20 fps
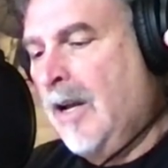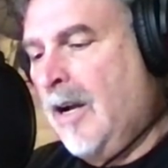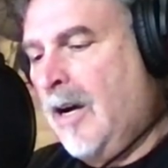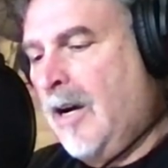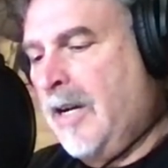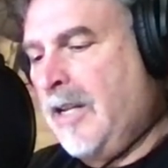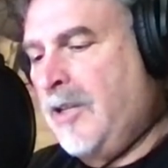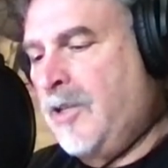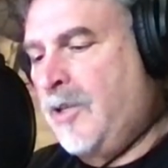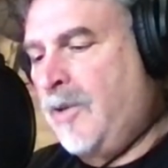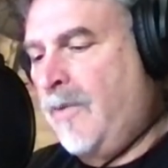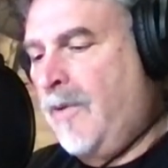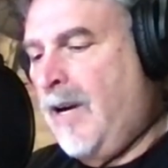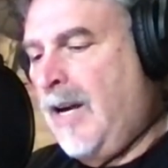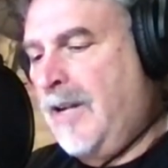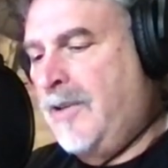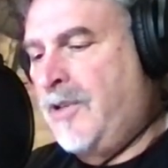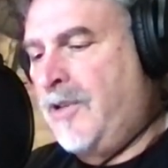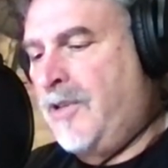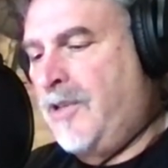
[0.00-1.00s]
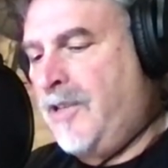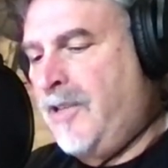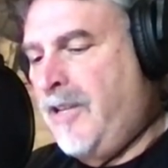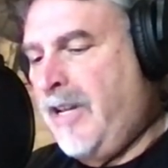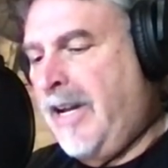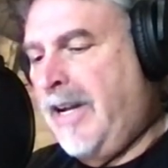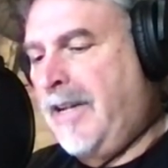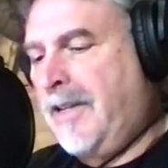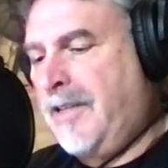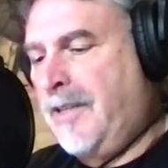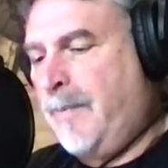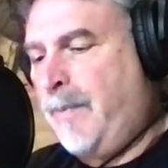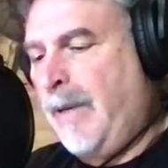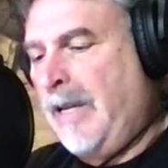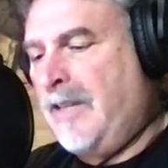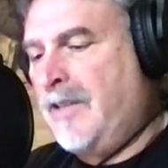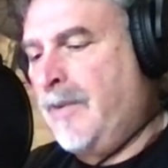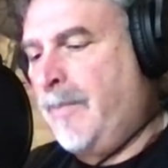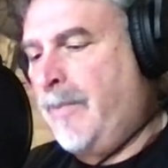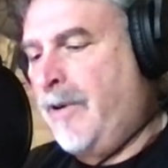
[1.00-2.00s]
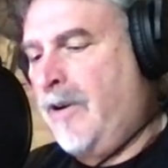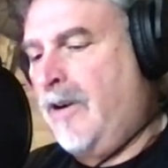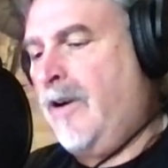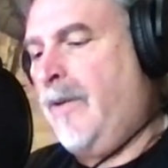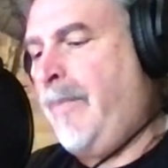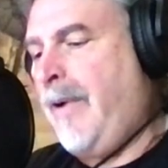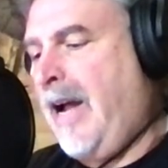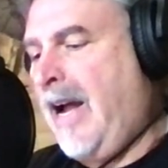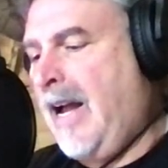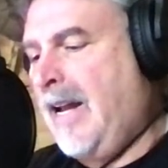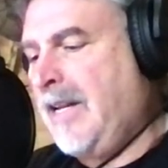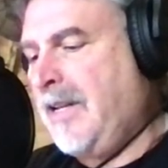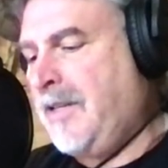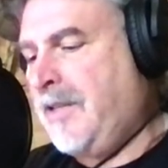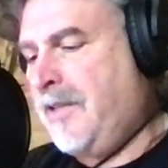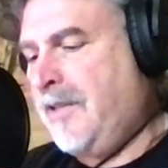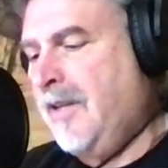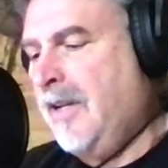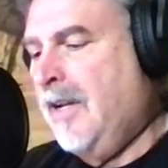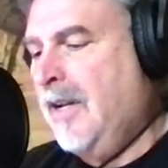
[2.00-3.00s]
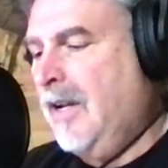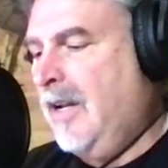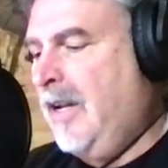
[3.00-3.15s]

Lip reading: honey sriracha sticks, pizza burger patties,